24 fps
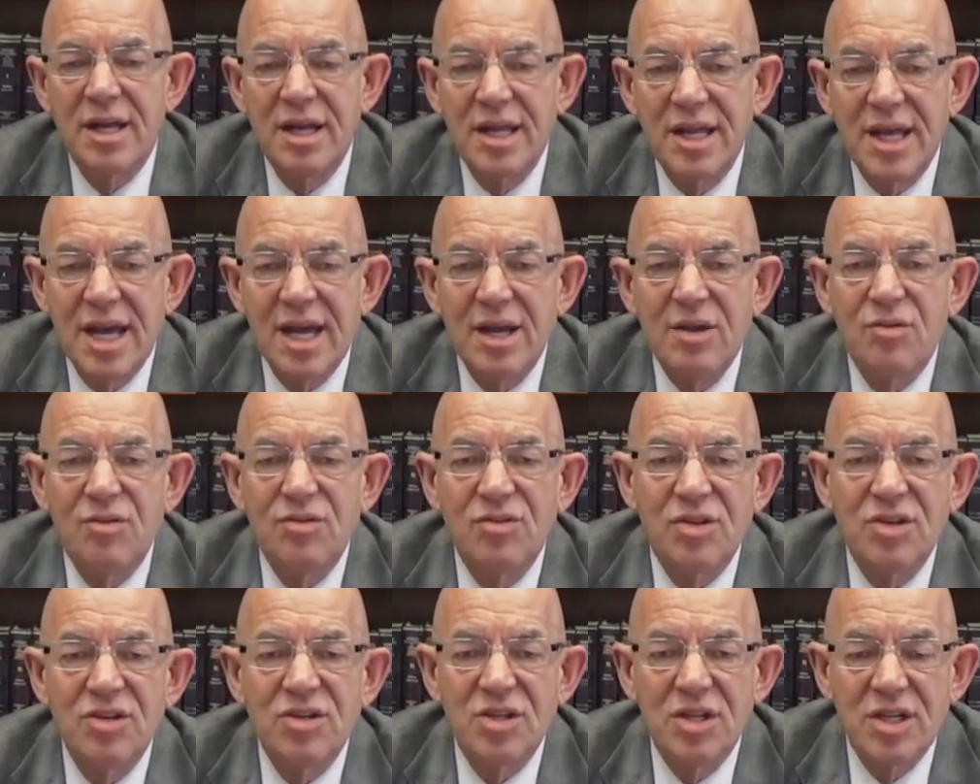any
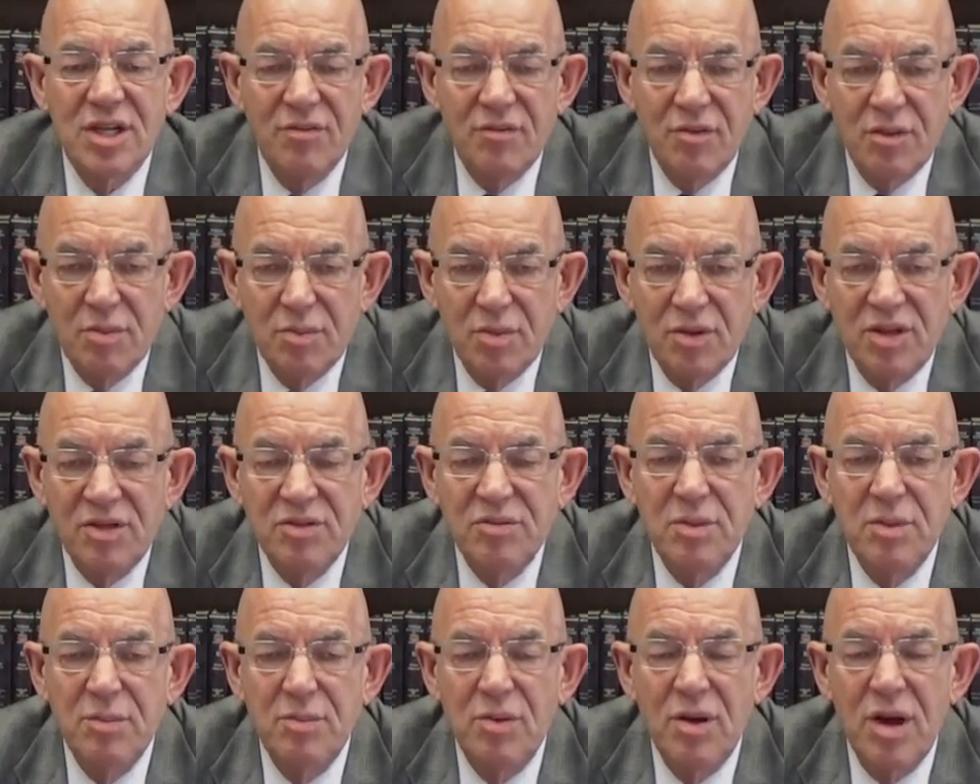acquisition of
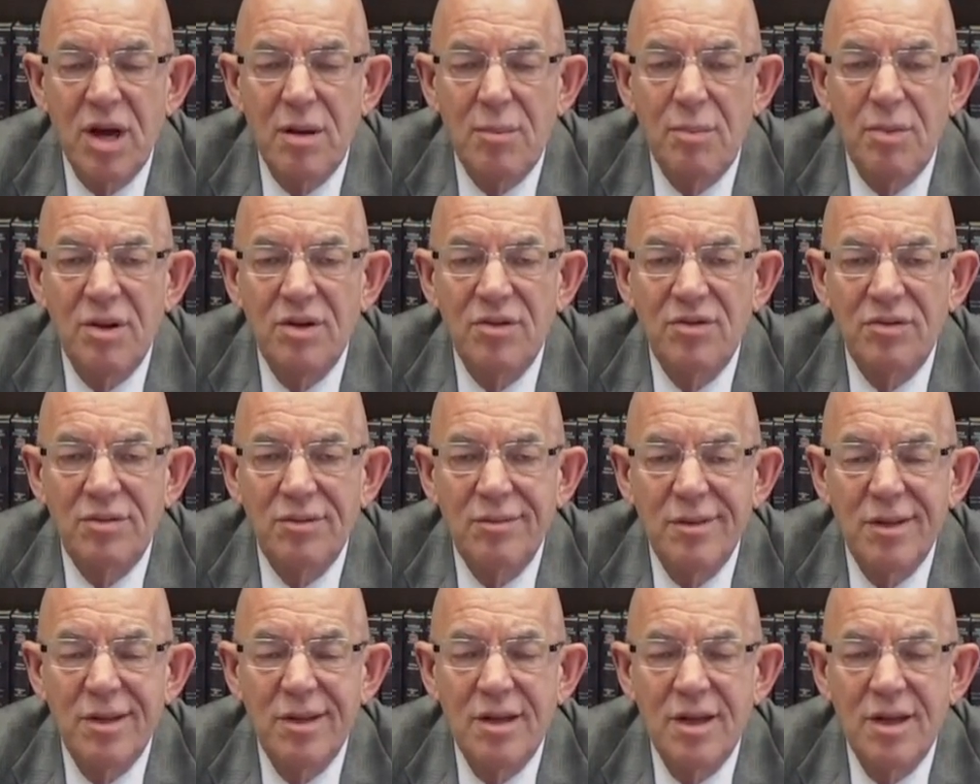replacement properties.